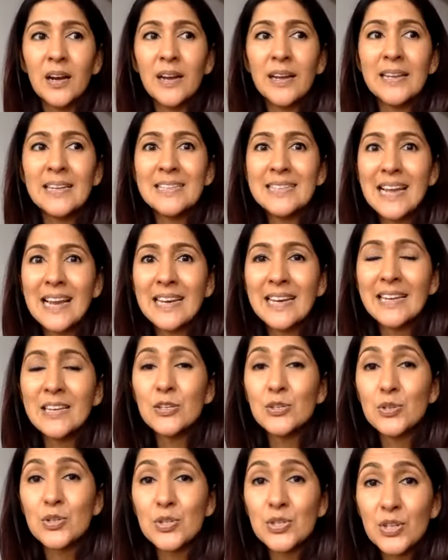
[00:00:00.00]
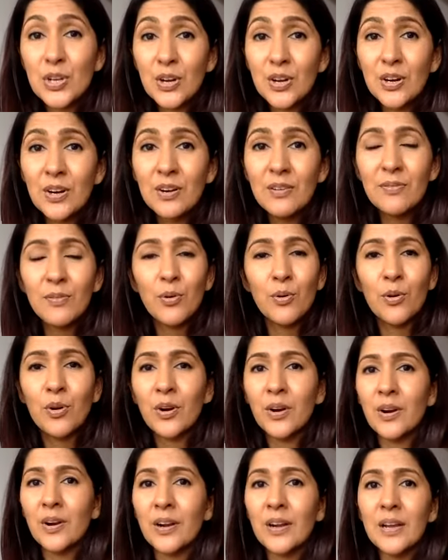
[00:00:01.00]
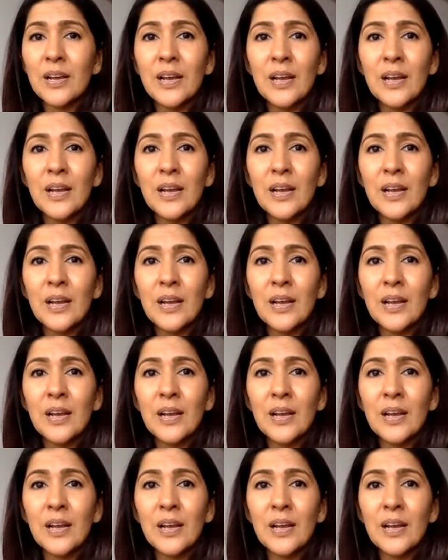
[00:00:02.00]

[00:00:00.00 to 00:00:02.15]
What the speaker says: intending to serve, or